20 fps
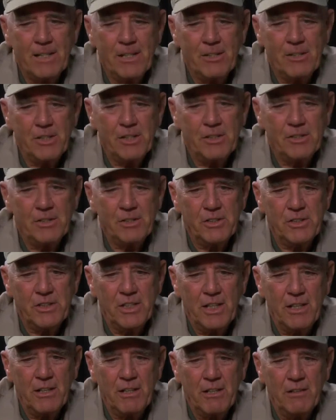just
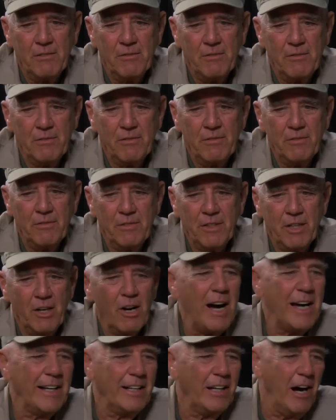they're
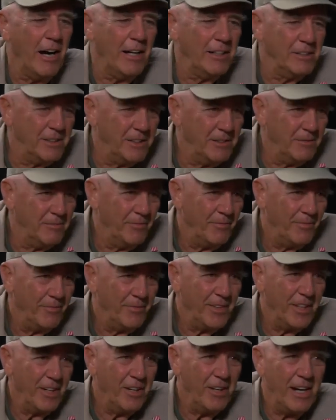icons.
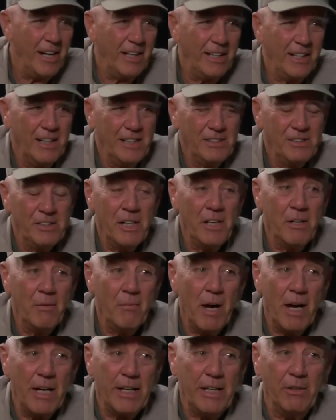They're icons, and they're
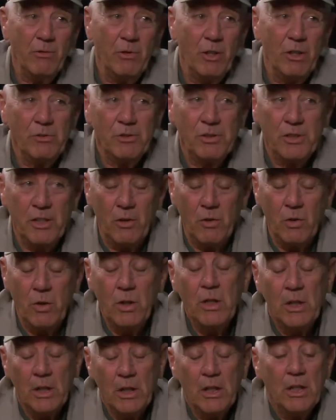my heroes. So
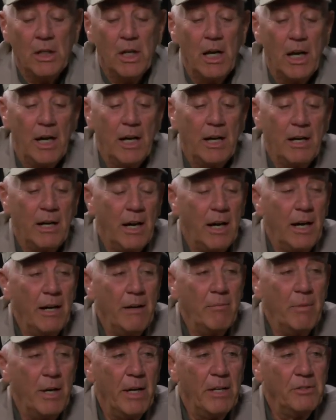I
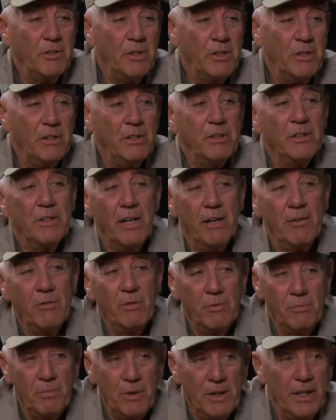imagine that
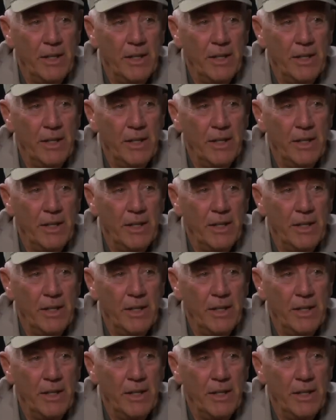would be